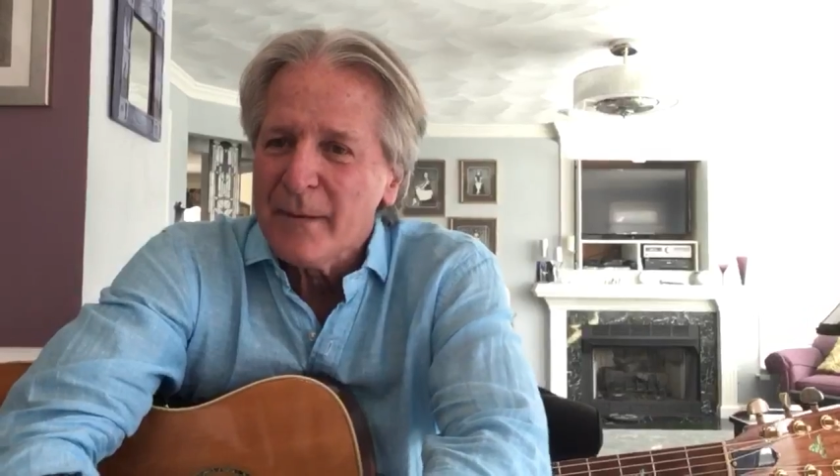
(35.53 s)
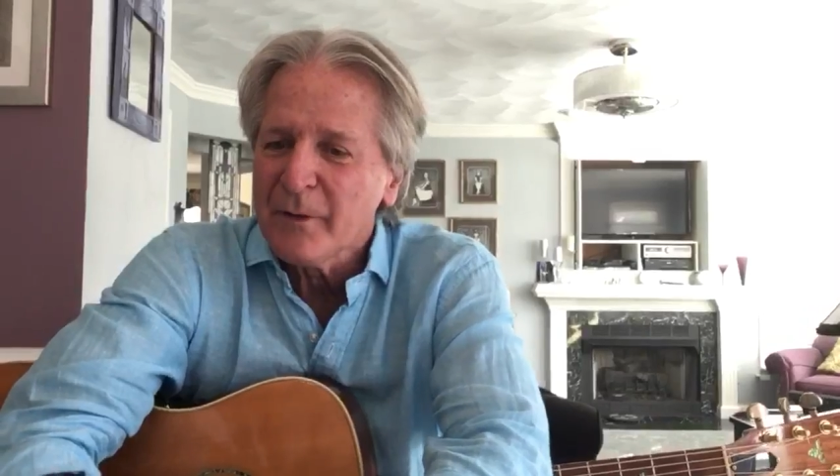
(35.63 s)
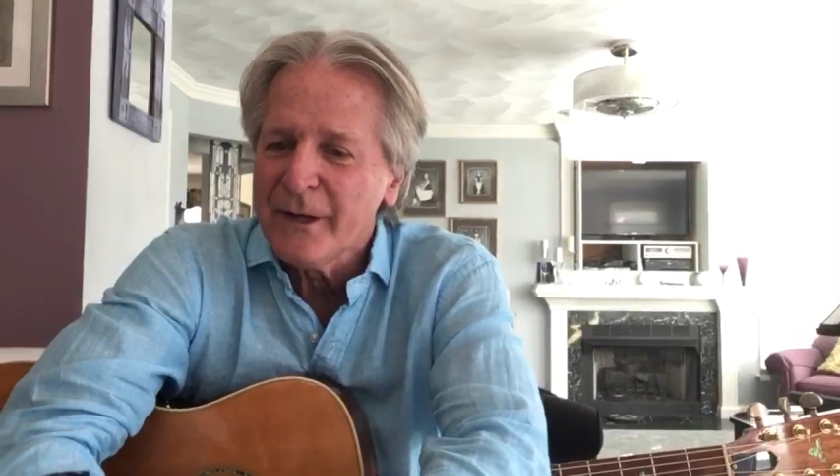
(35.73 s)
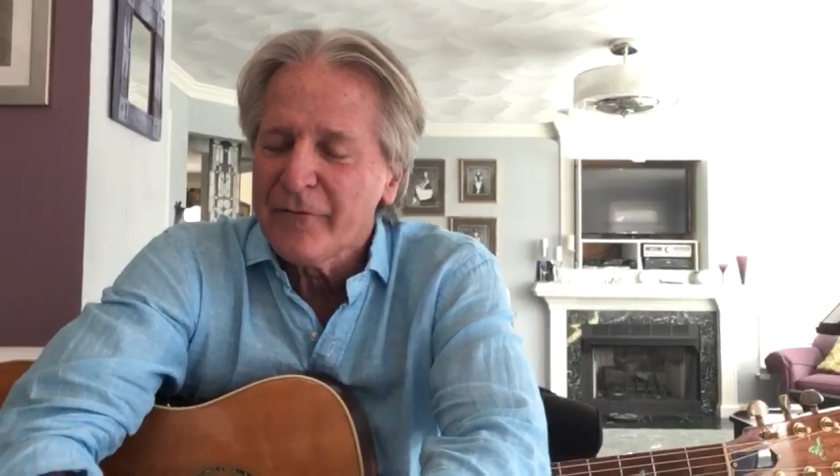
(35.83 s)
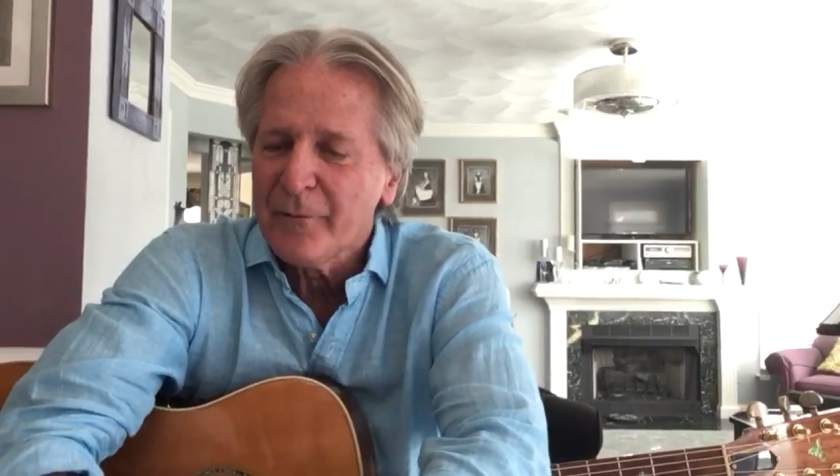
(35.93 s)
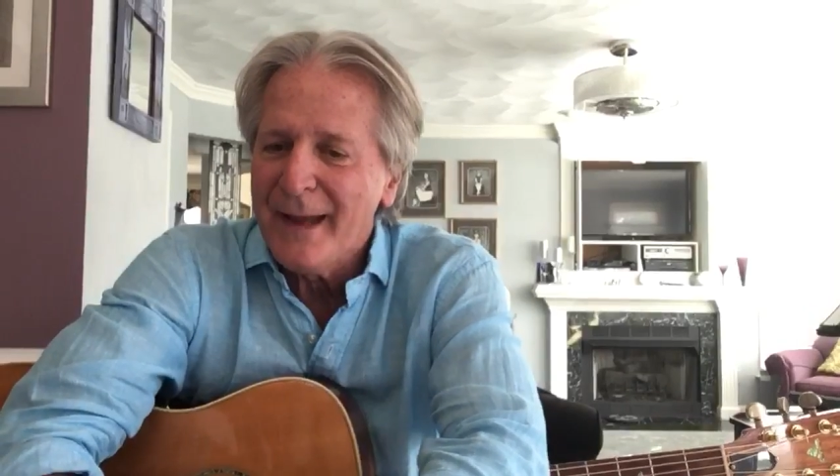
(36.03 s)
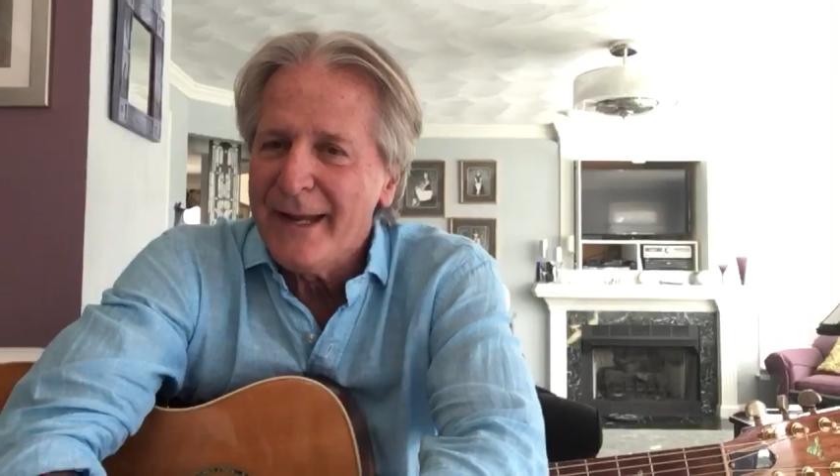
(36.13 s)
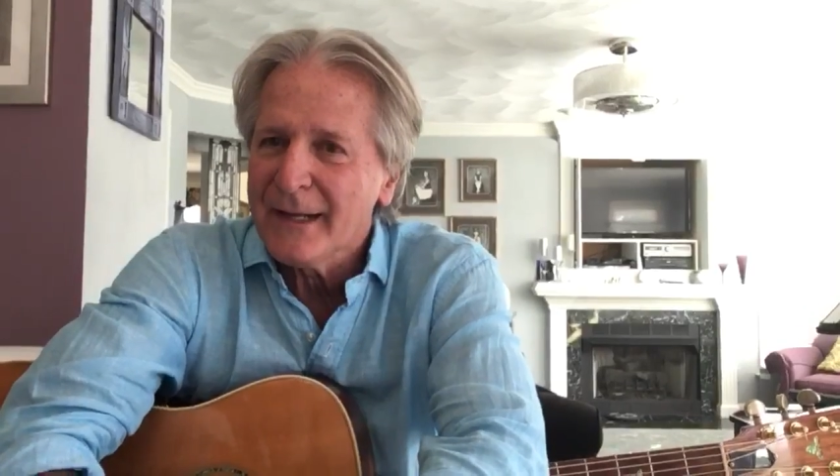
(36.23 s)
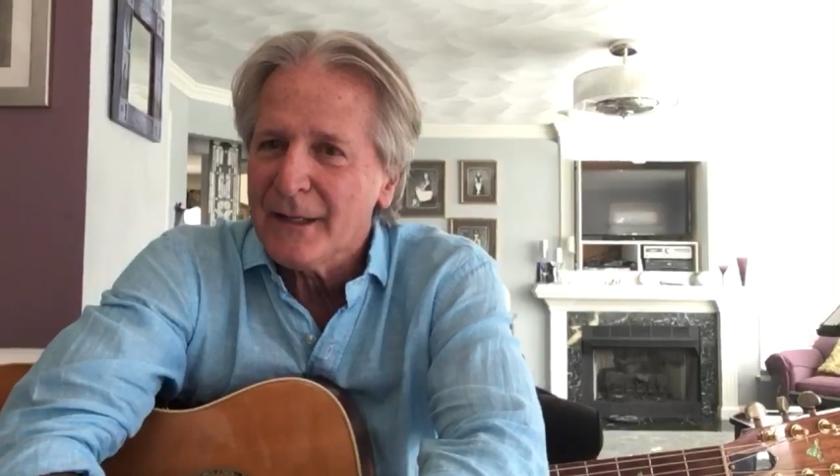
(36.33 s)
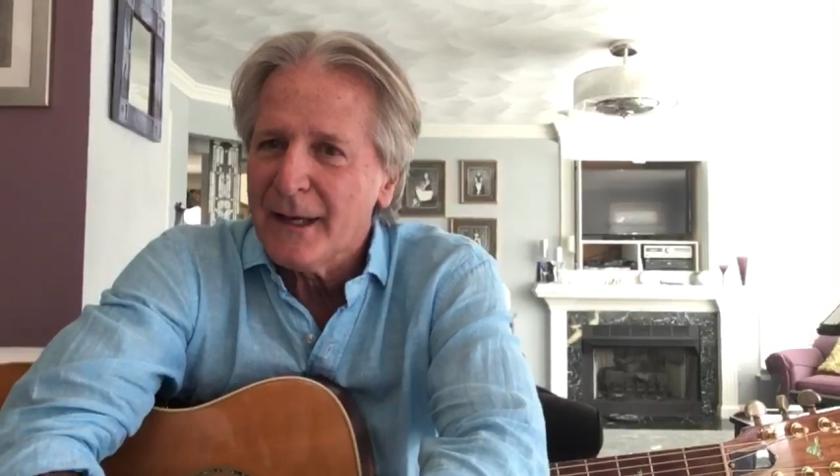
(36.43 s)
I'm playing from
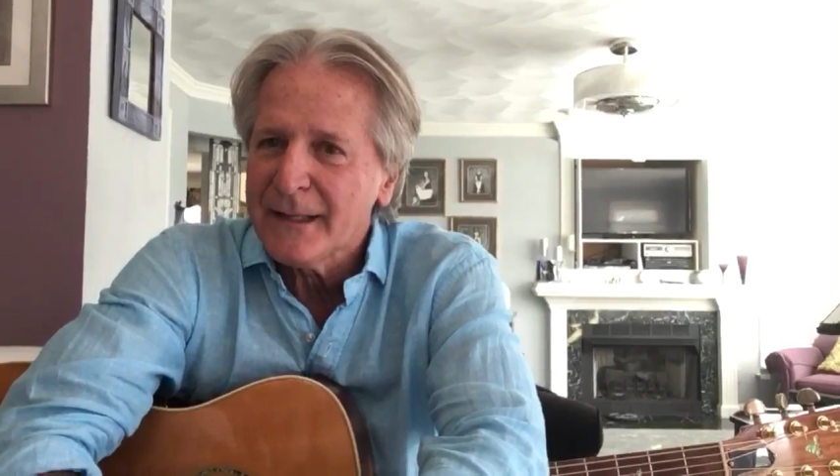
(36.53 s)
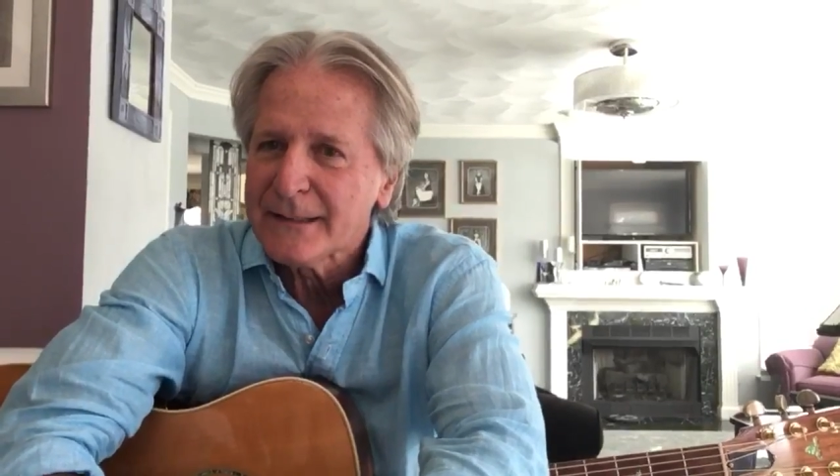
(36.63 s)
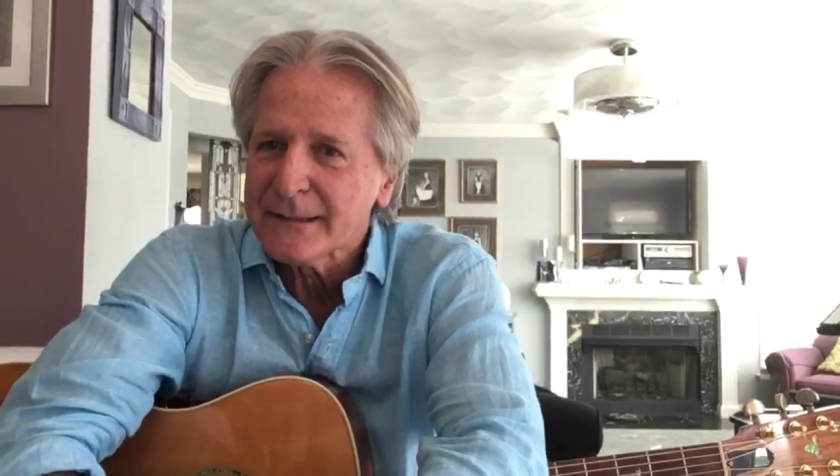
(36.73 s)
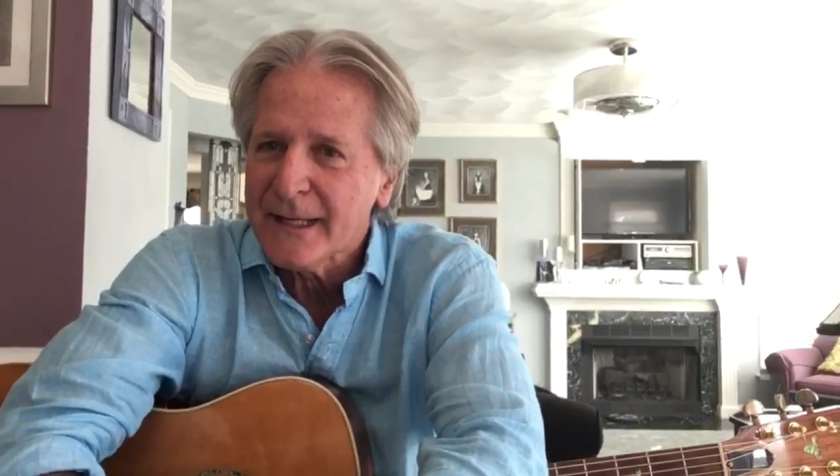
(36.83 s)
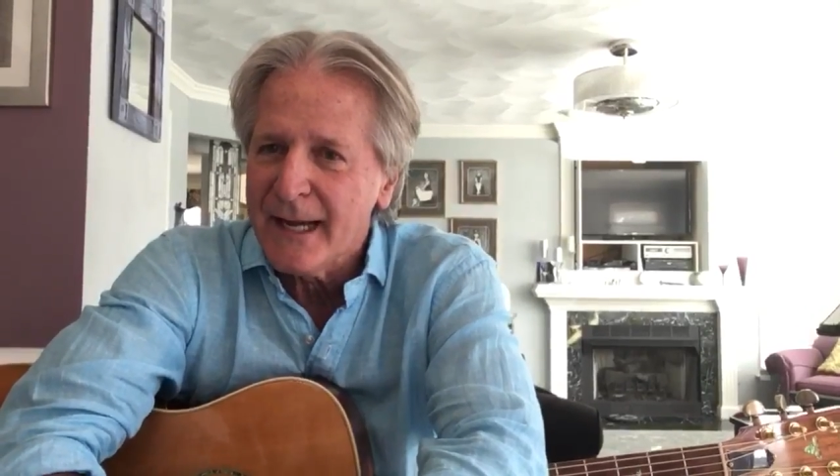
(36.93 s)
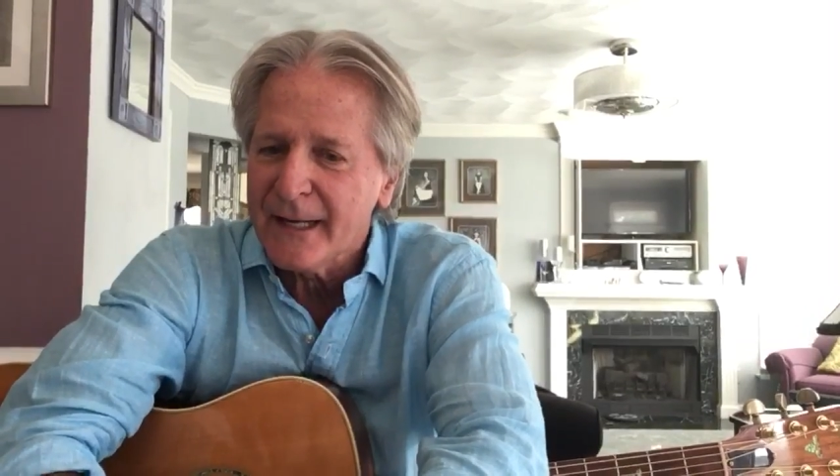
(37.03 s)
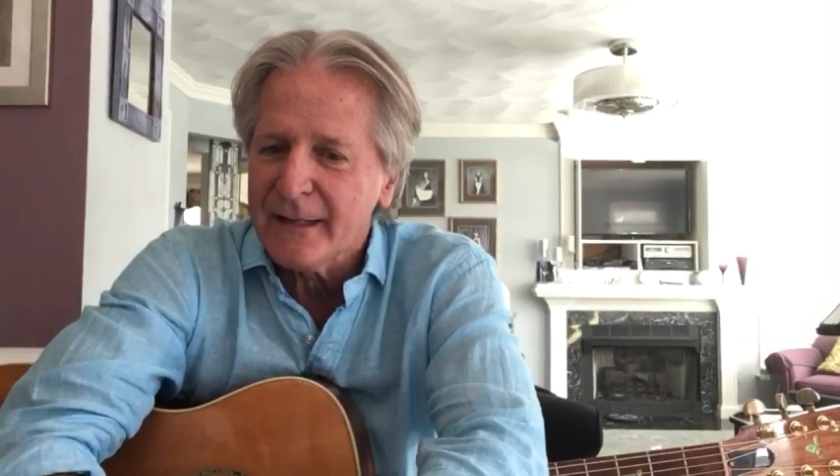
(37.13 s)
8 o'clock until 9